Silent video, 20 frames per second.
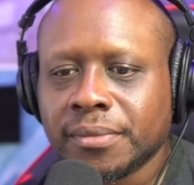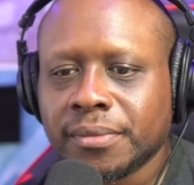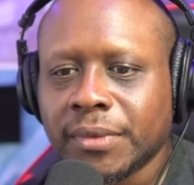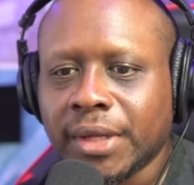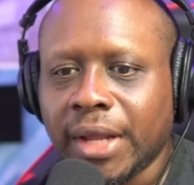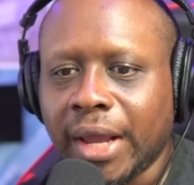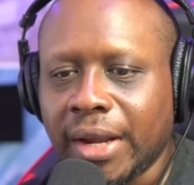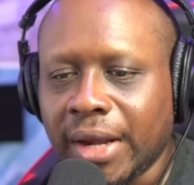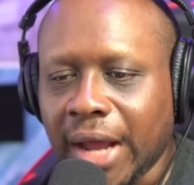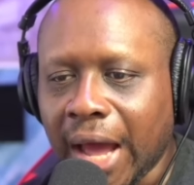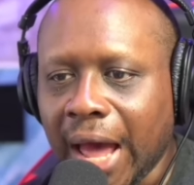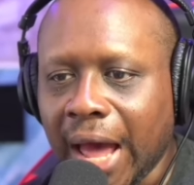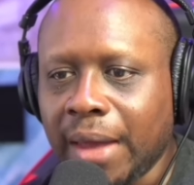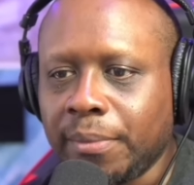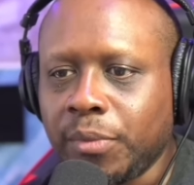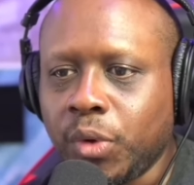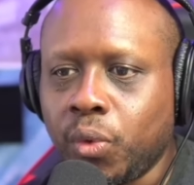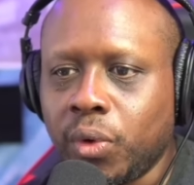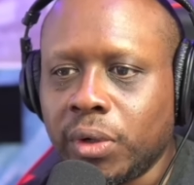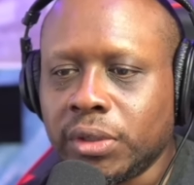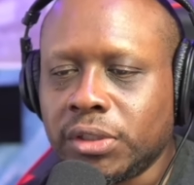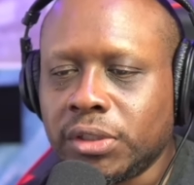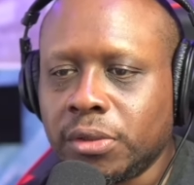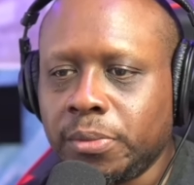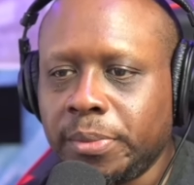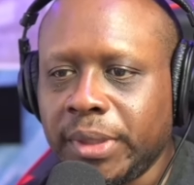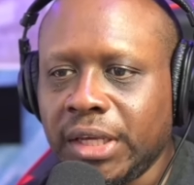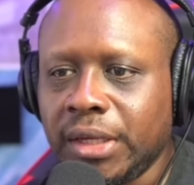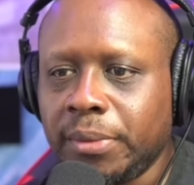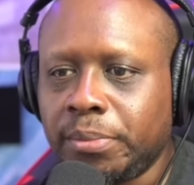And I'm going to
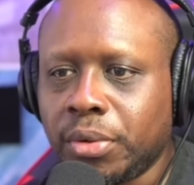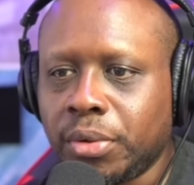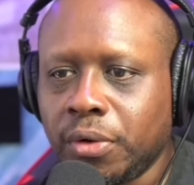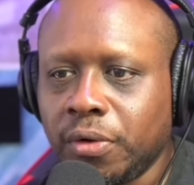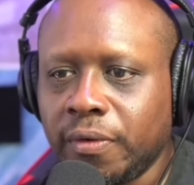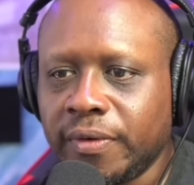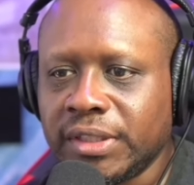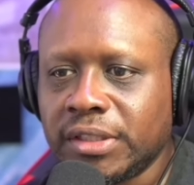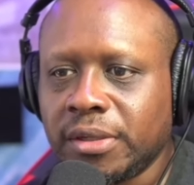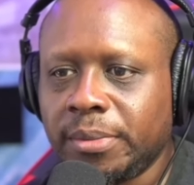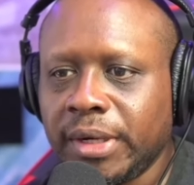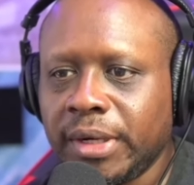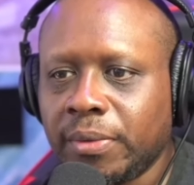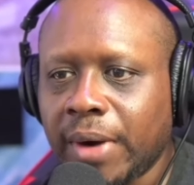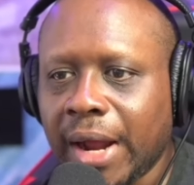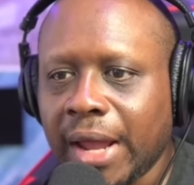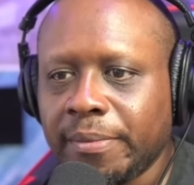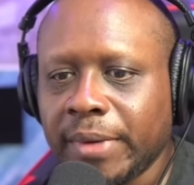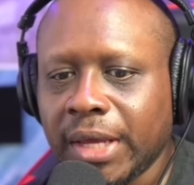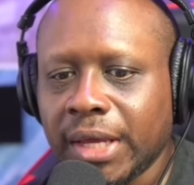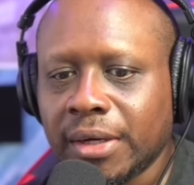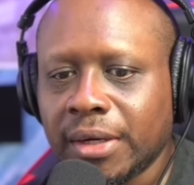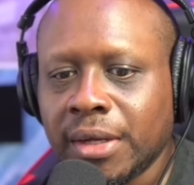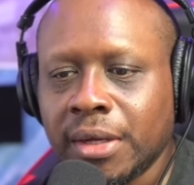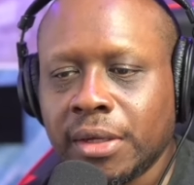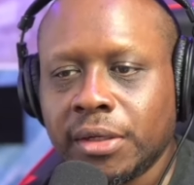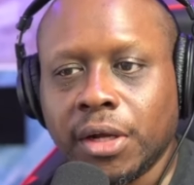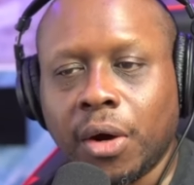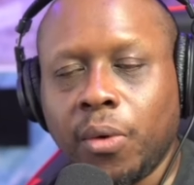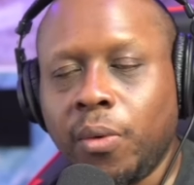be proven to be right, man.
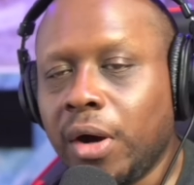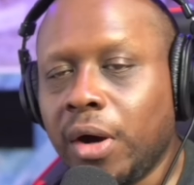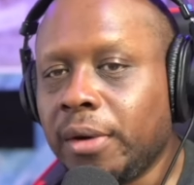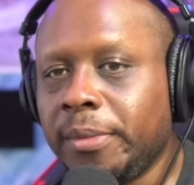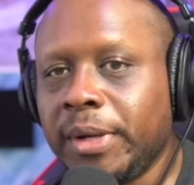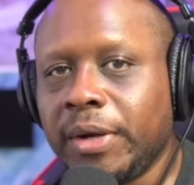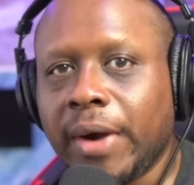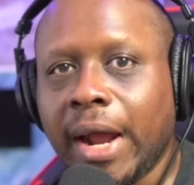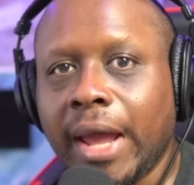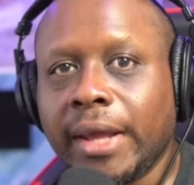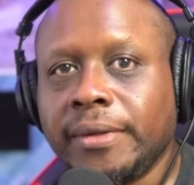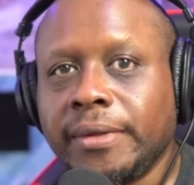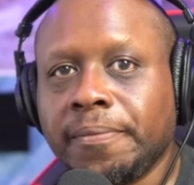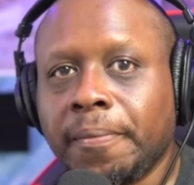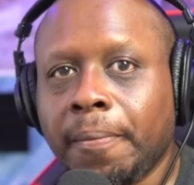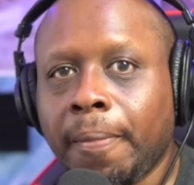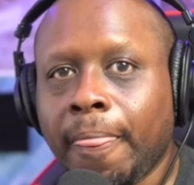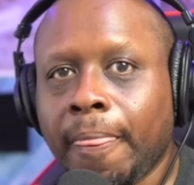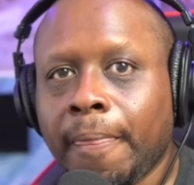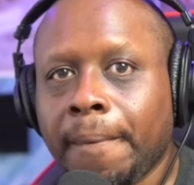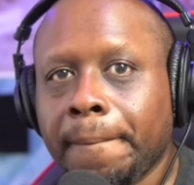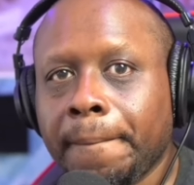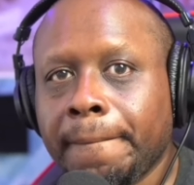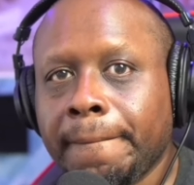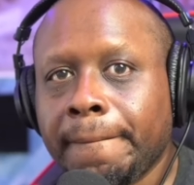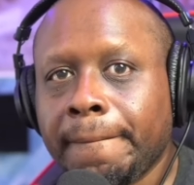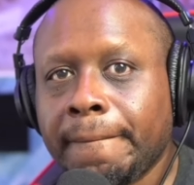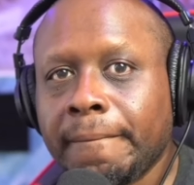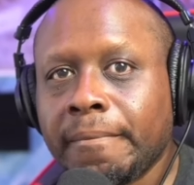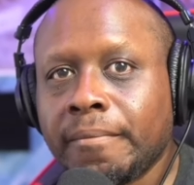Don't want to be right.
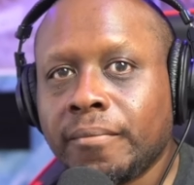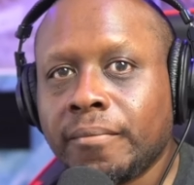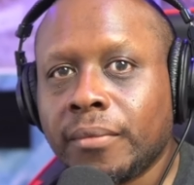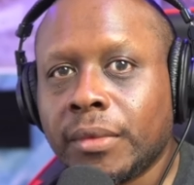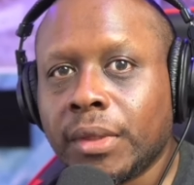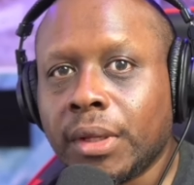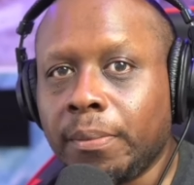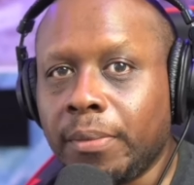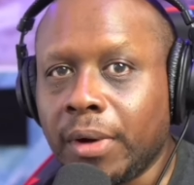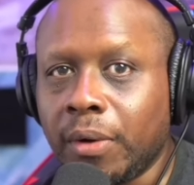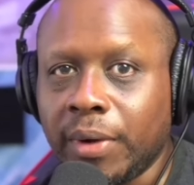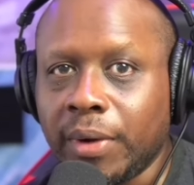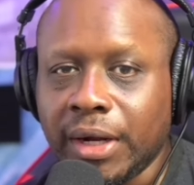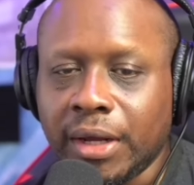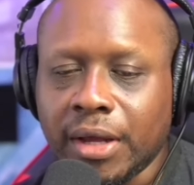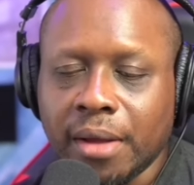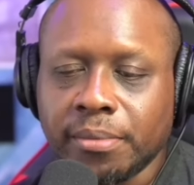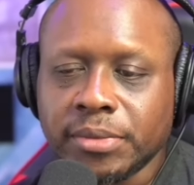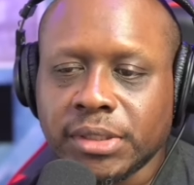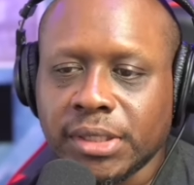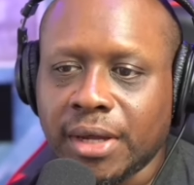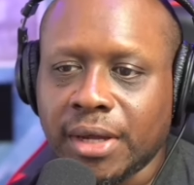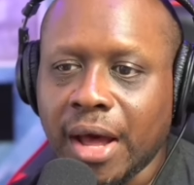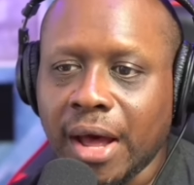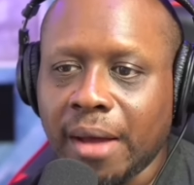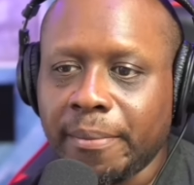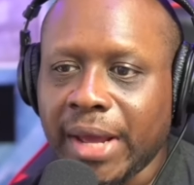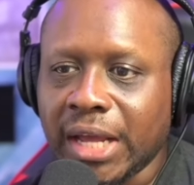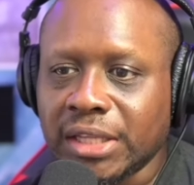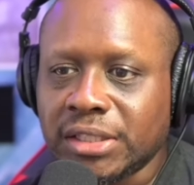But when it comes to
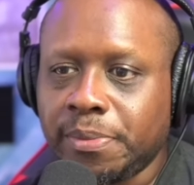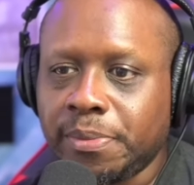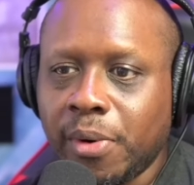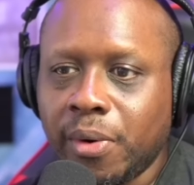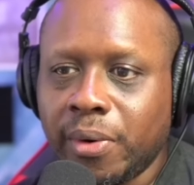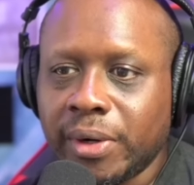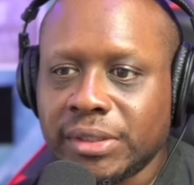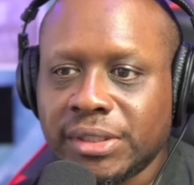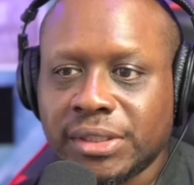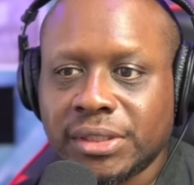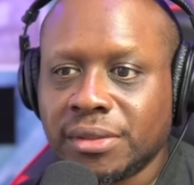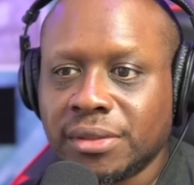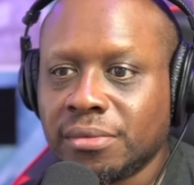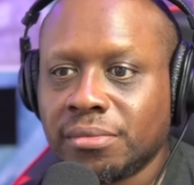combat sports,